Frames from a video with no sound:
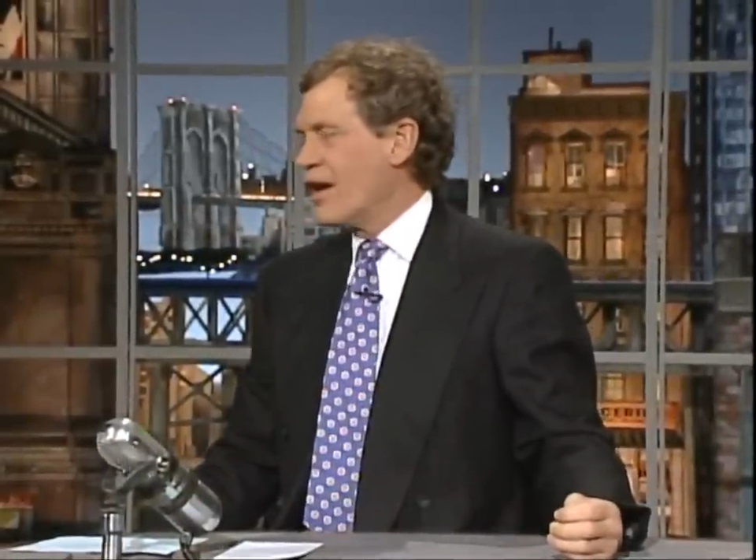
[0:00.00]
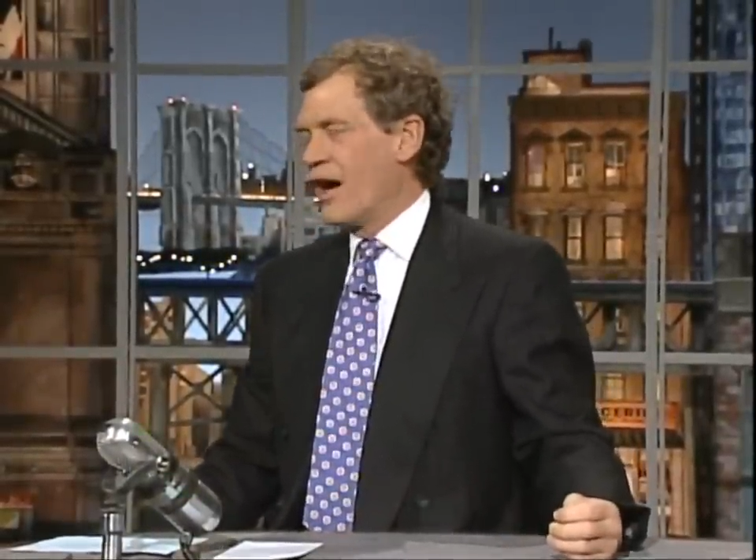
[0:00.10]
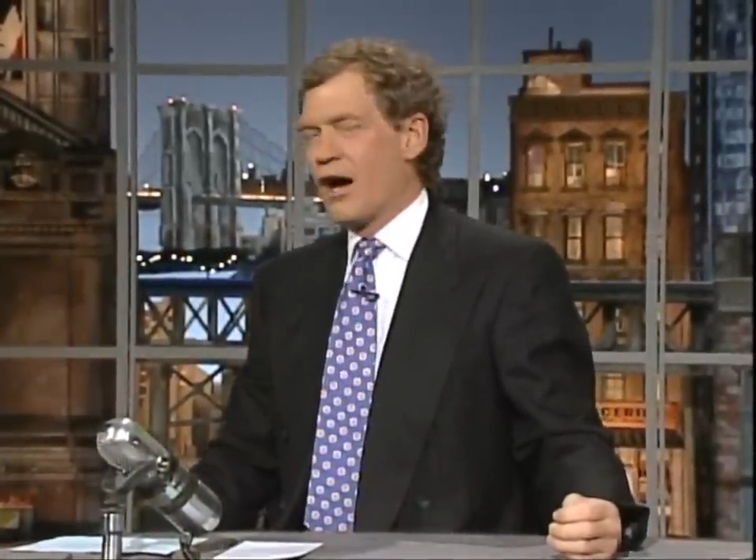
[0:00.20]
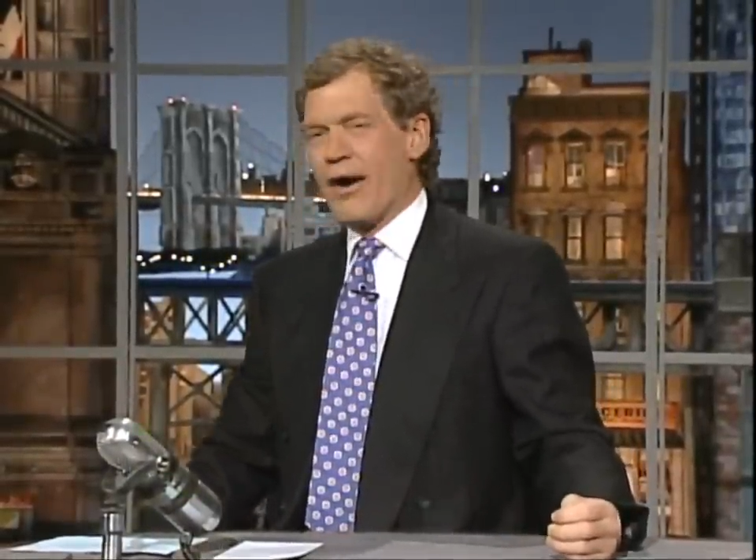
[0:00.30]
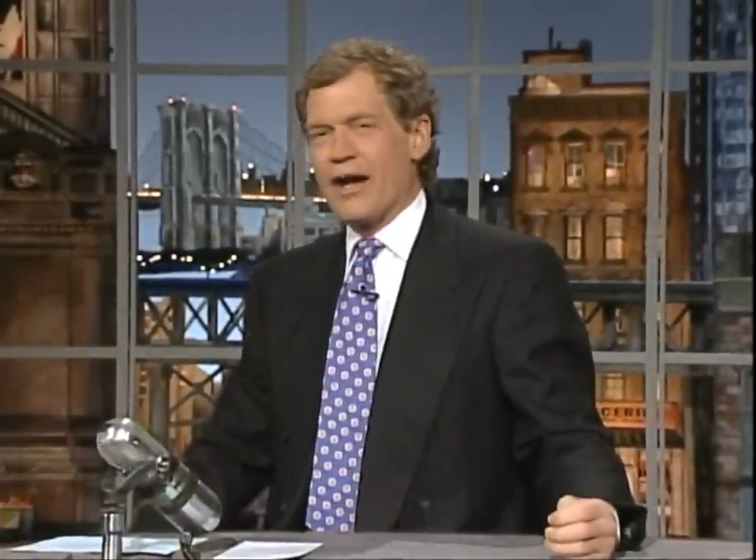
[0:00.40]

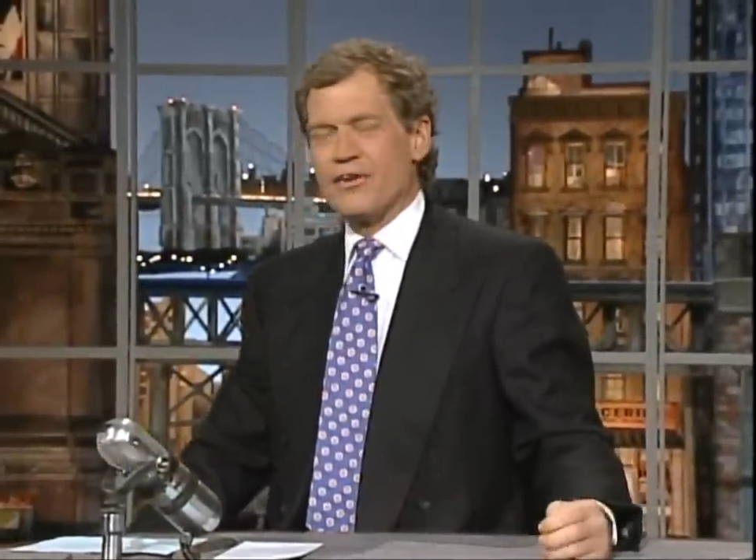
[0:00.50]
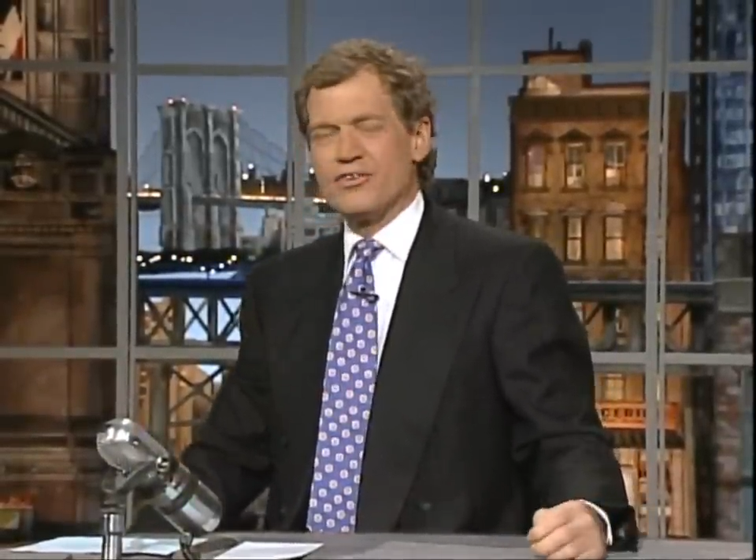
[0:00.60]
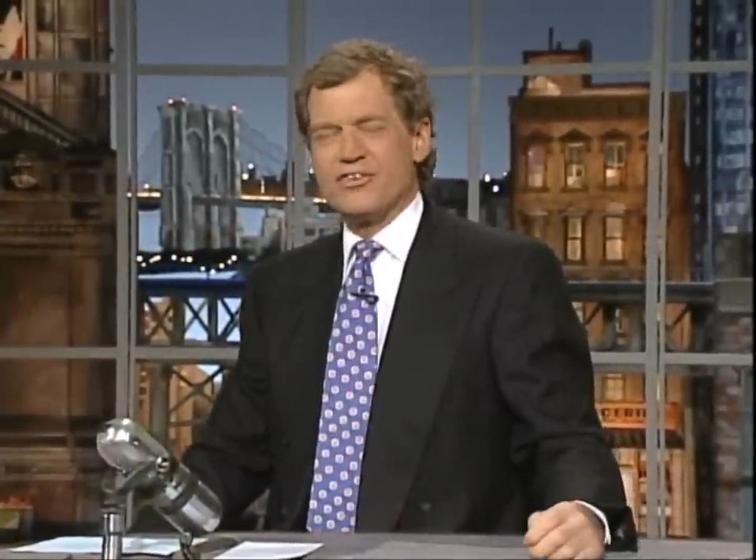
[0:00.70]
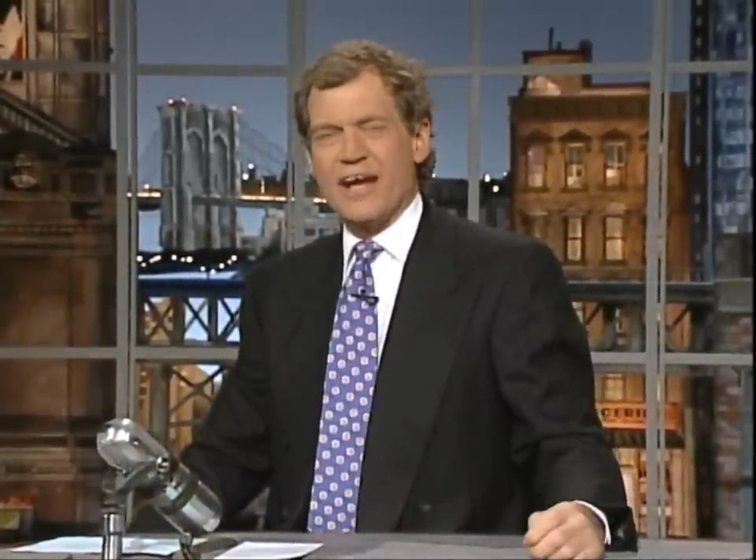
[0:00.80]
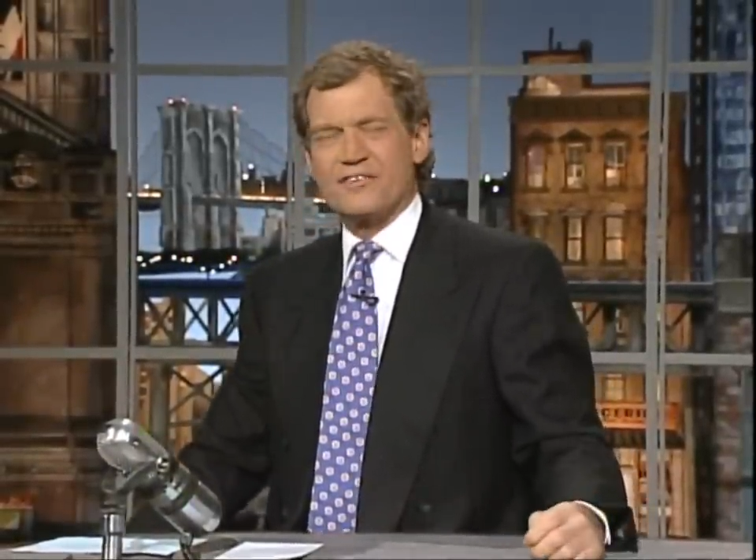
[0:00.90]
All right,
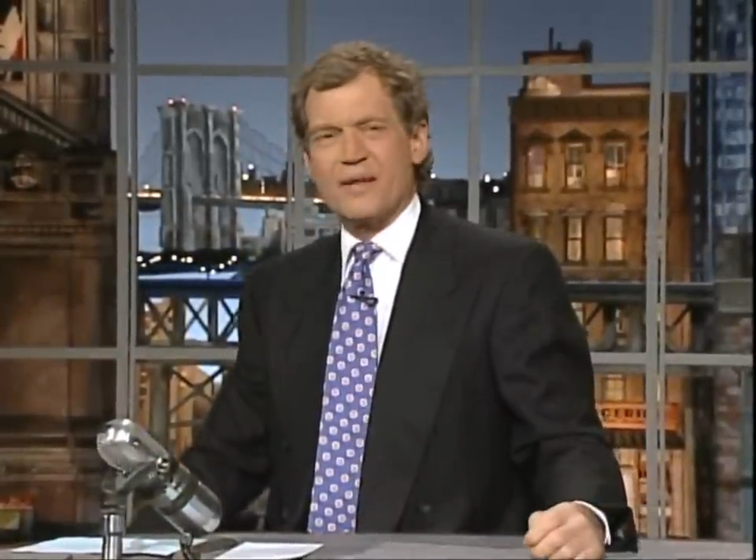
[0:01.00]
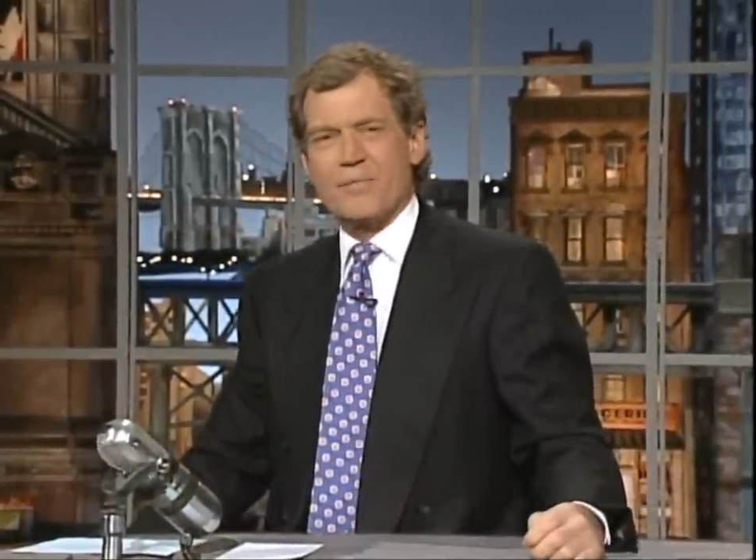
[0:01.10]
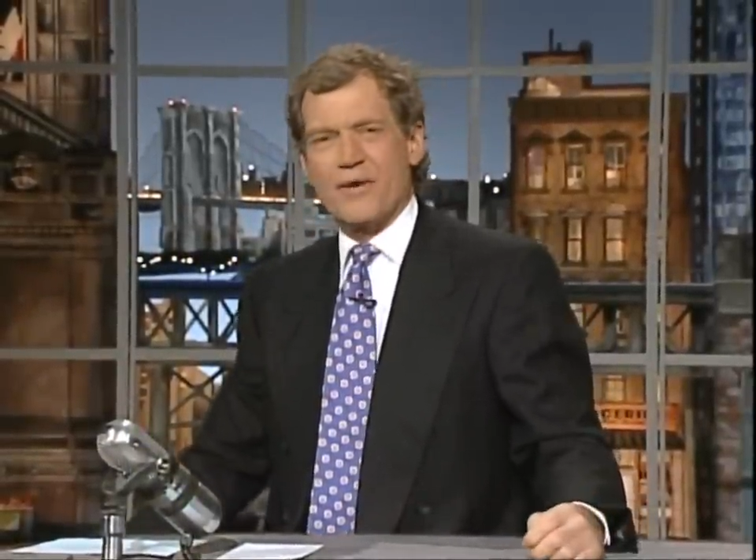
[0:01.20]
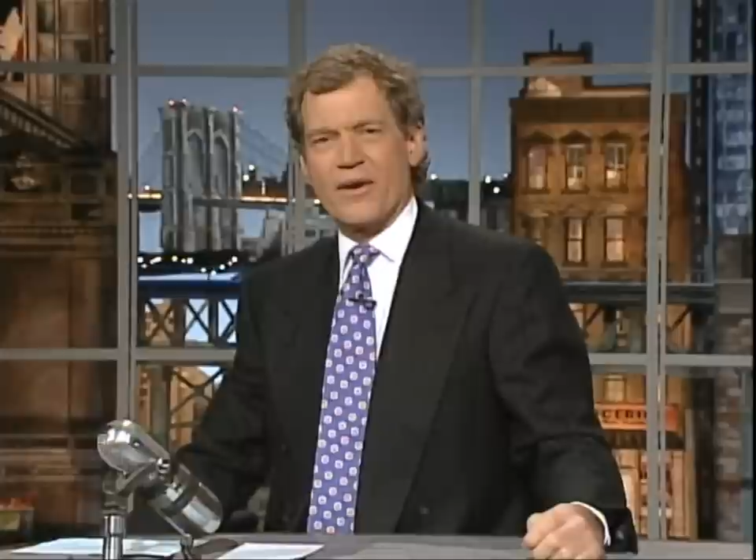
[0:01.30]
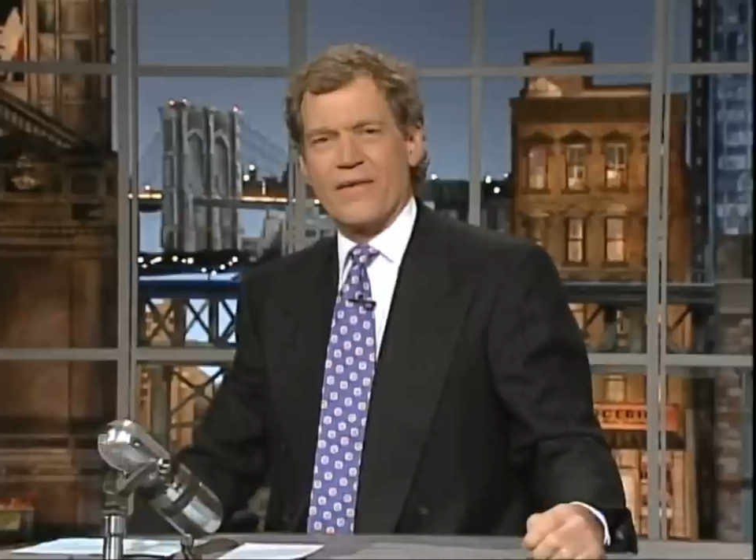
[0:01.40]
who's next
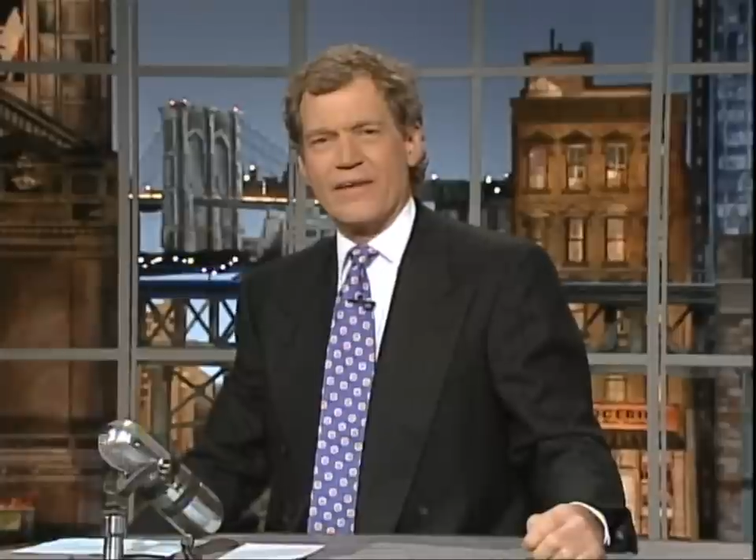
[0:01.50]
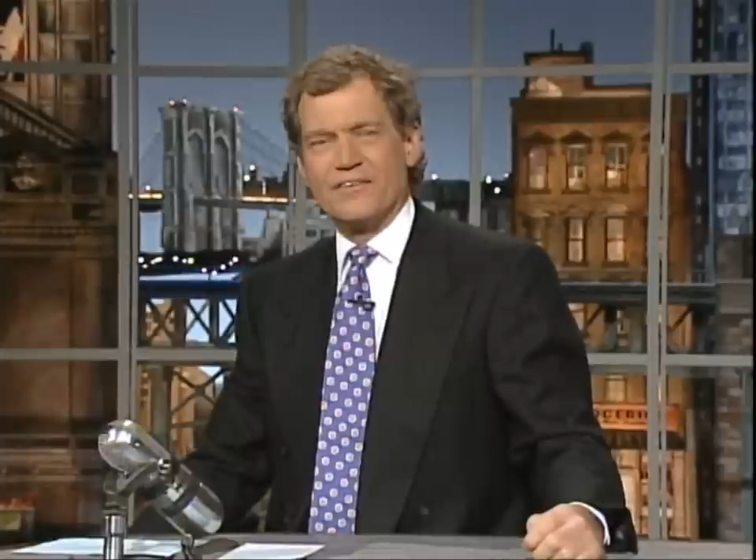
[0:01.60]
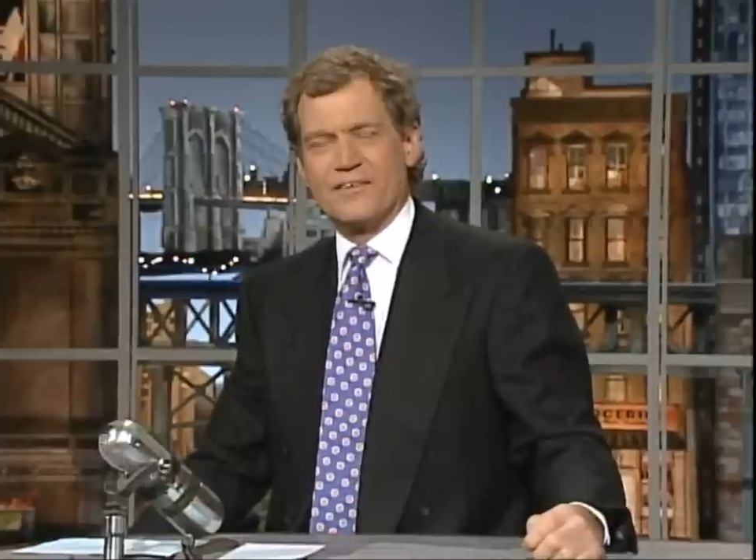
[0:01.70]
up there on the